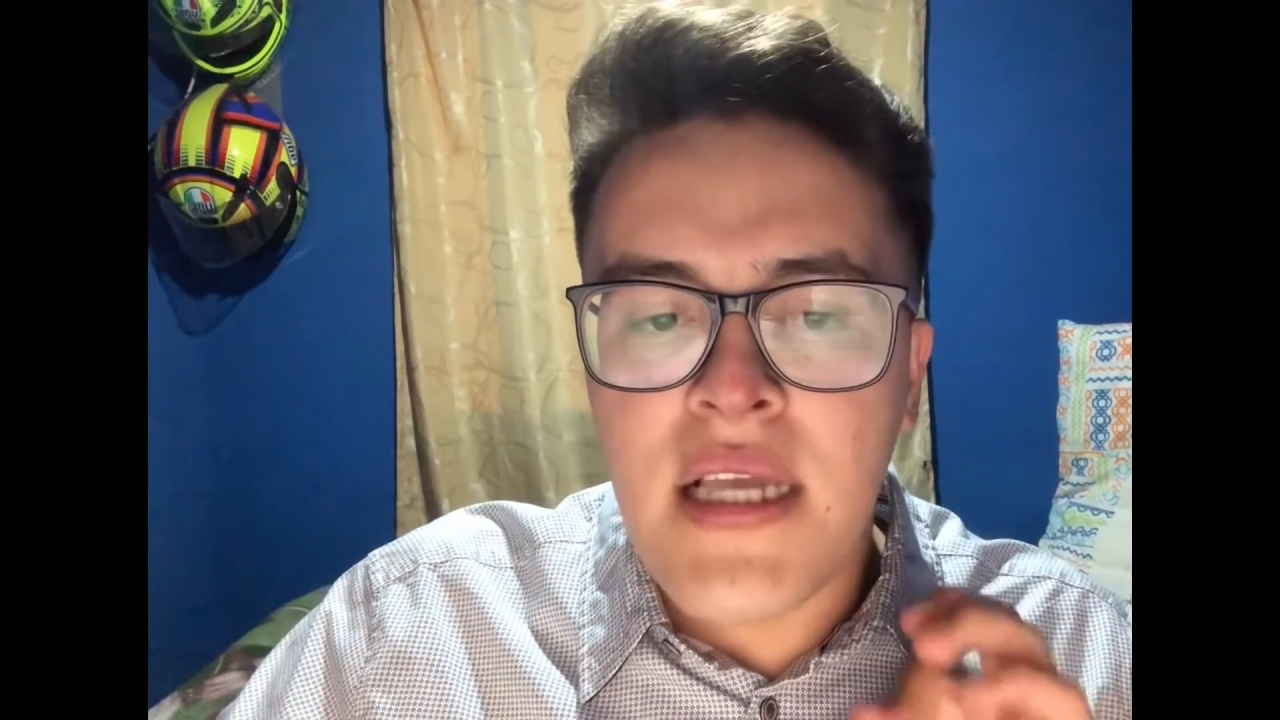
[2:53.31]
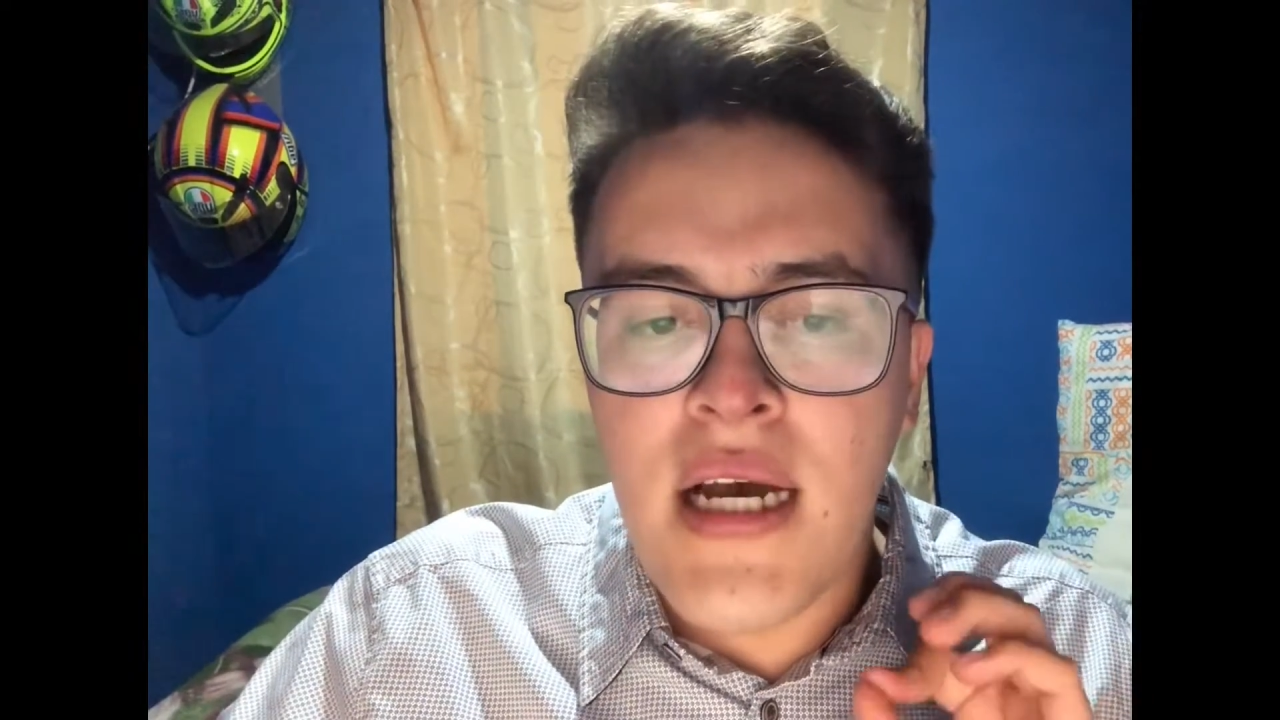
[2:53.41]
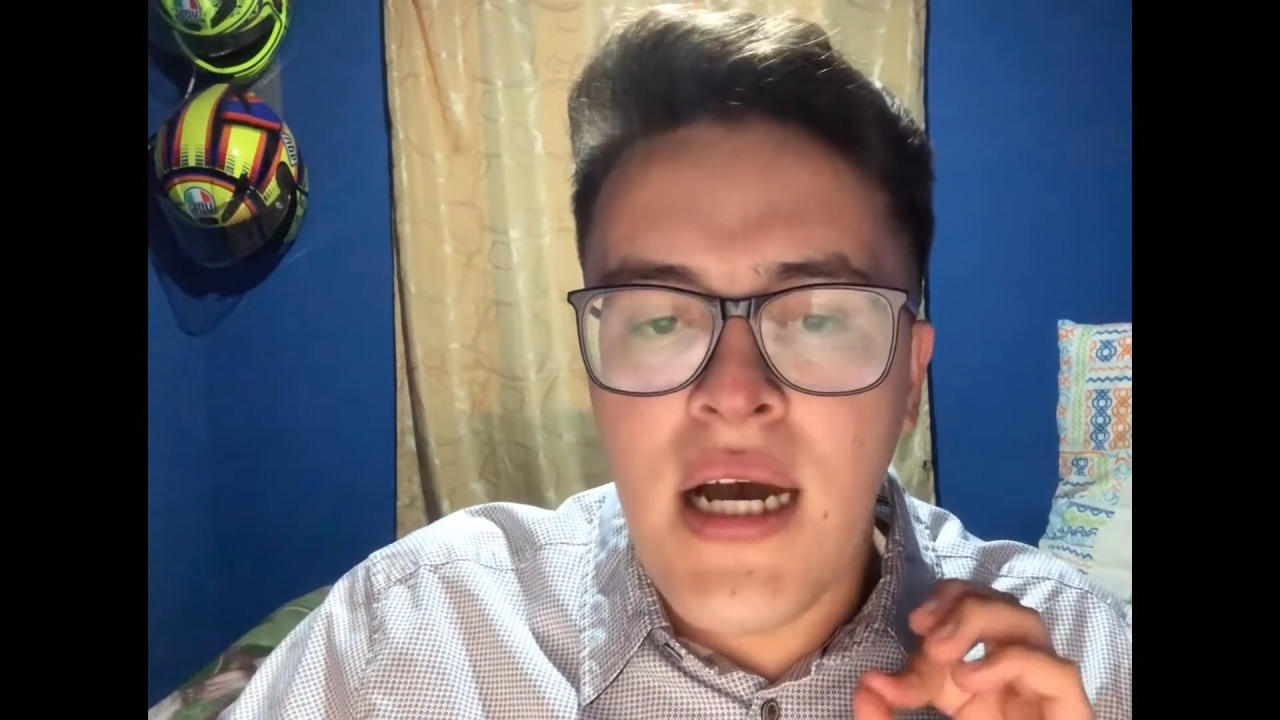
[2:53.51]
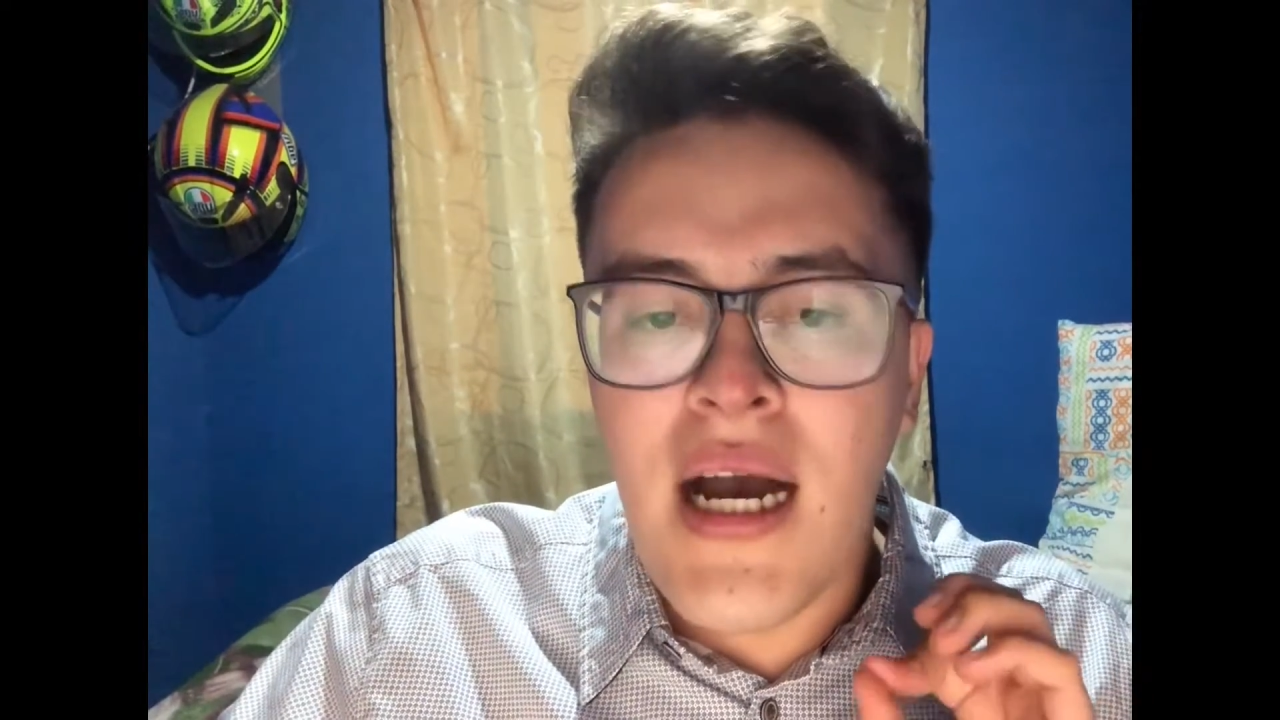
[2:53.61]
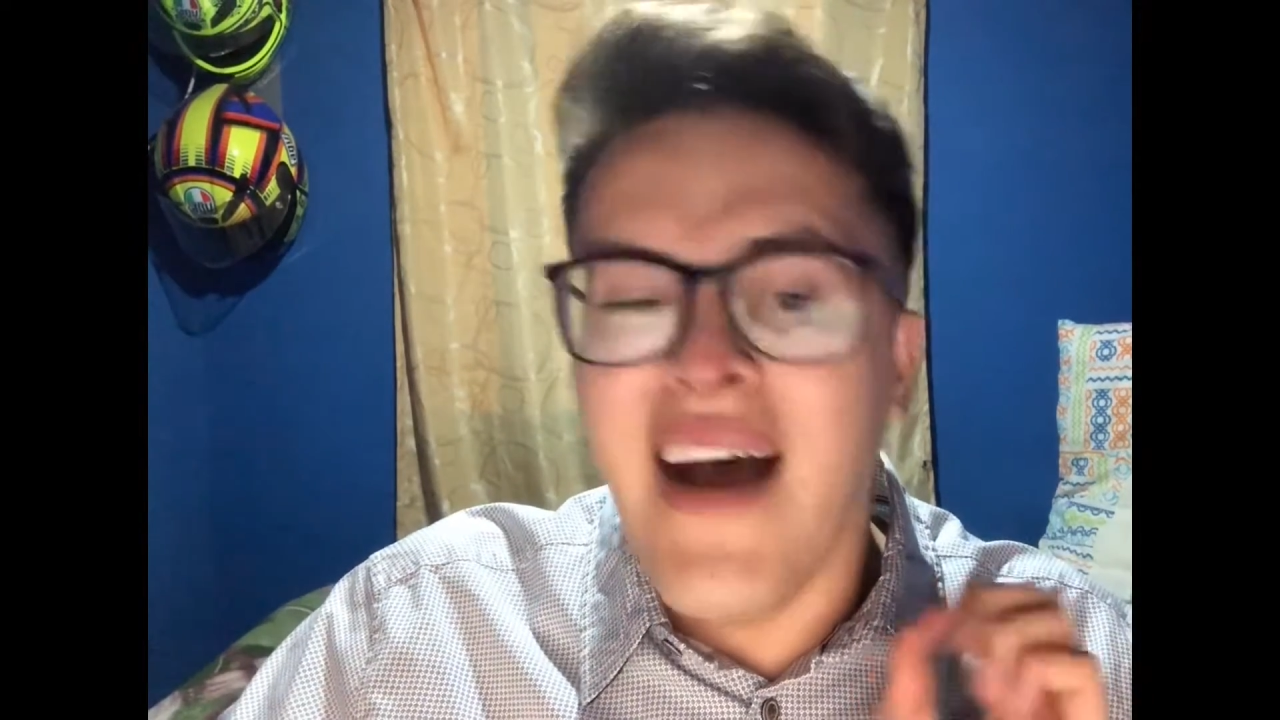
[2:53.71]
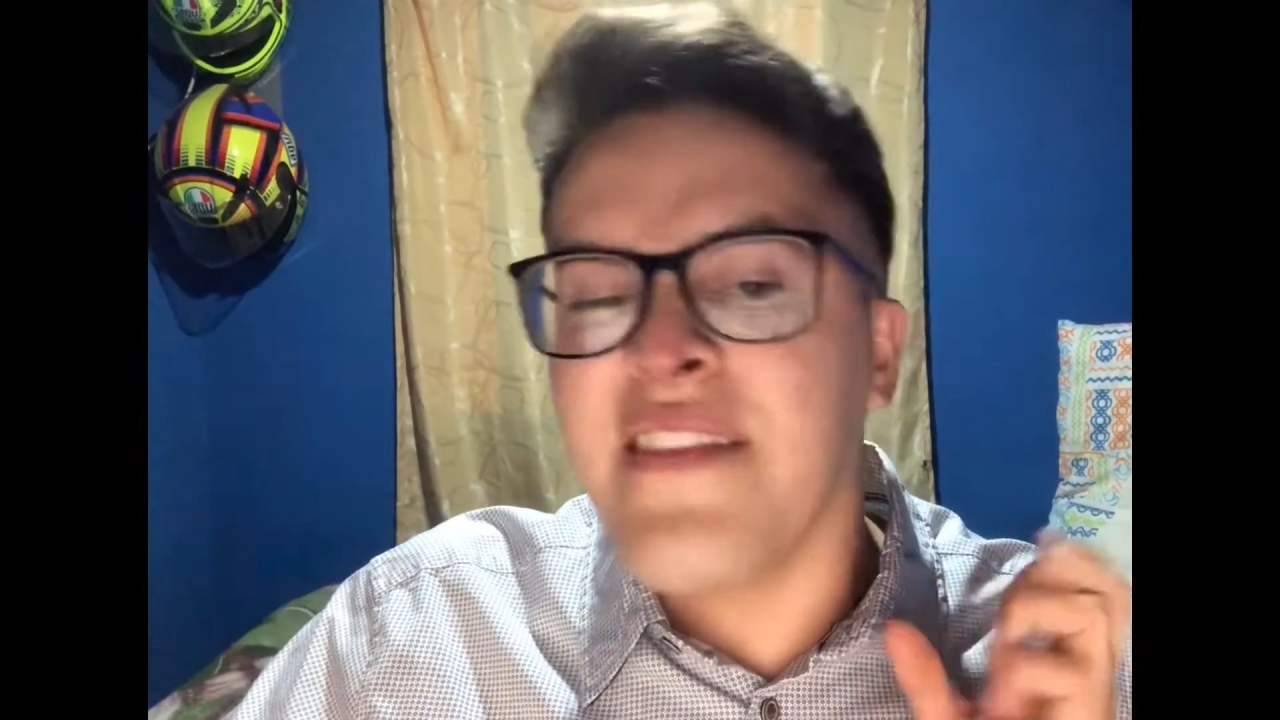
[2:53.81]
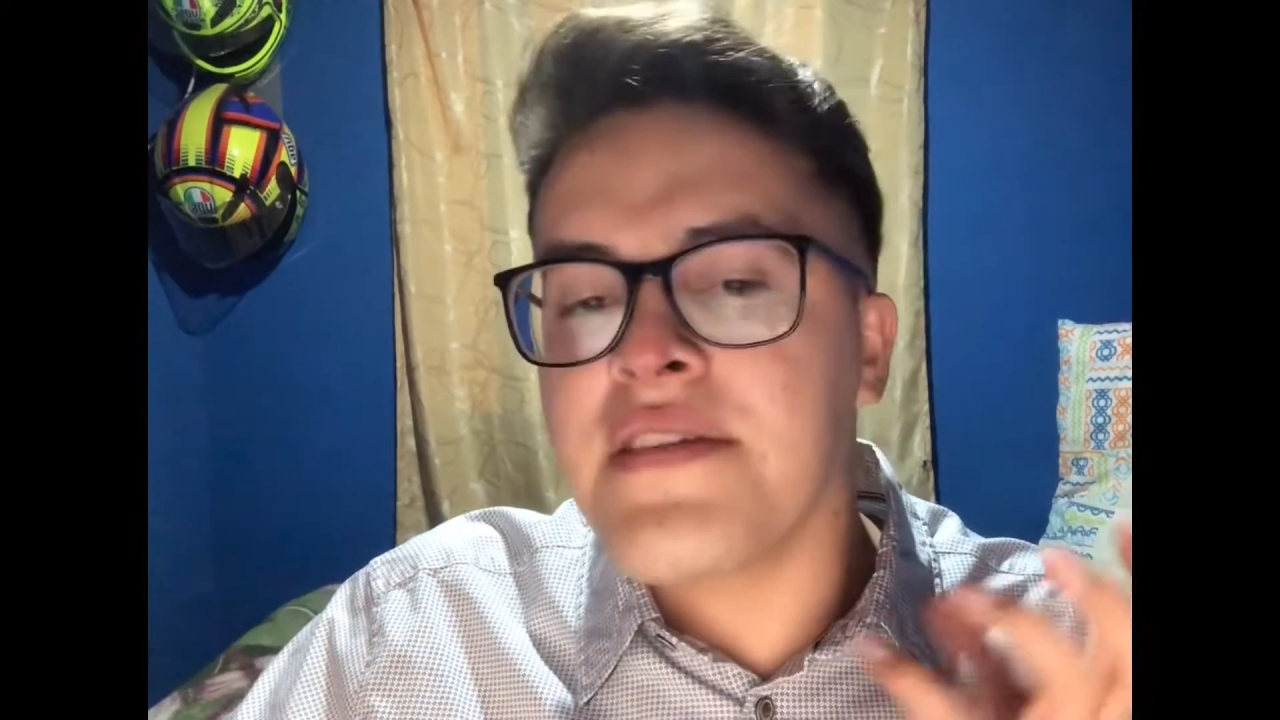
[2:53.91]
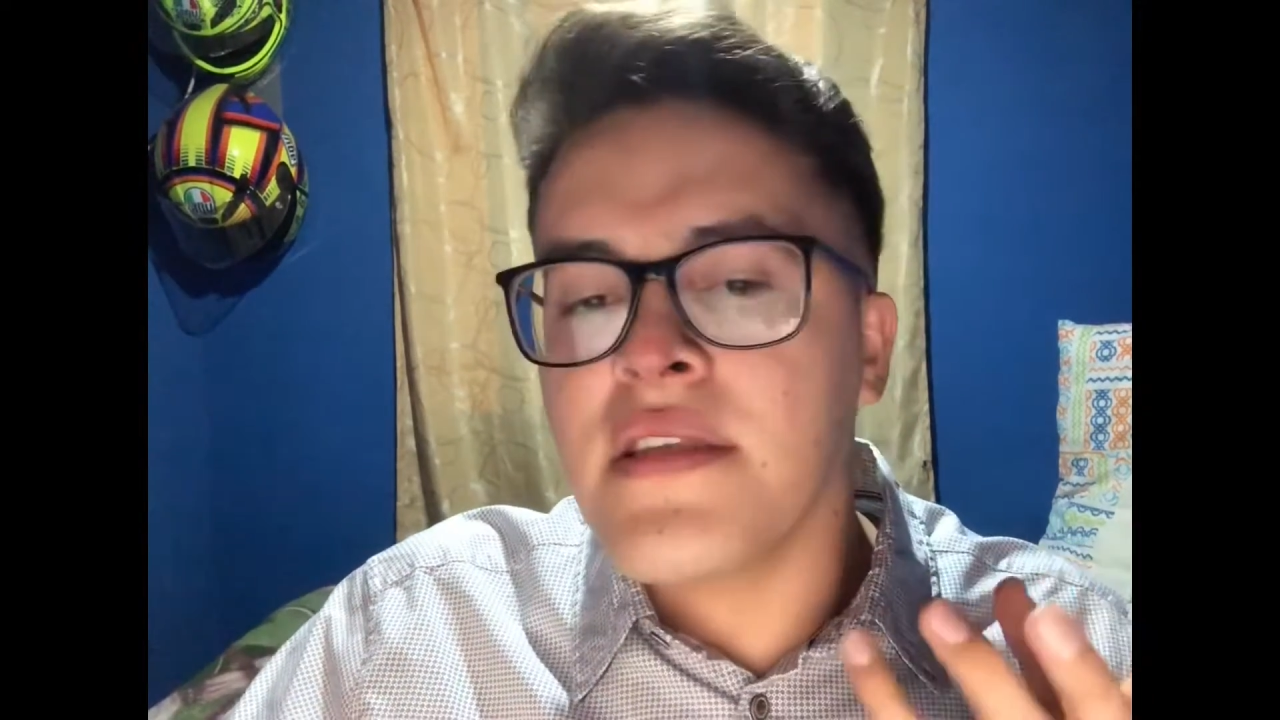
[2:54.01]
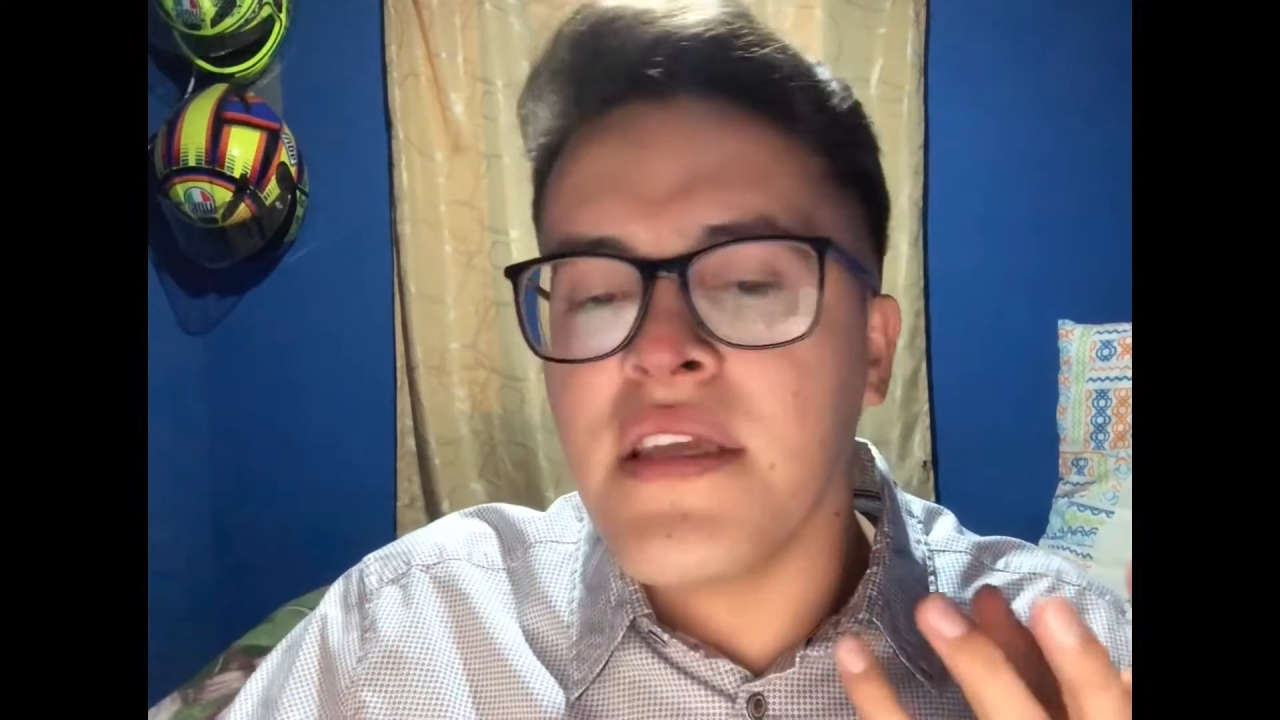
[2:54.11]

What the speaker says: an asset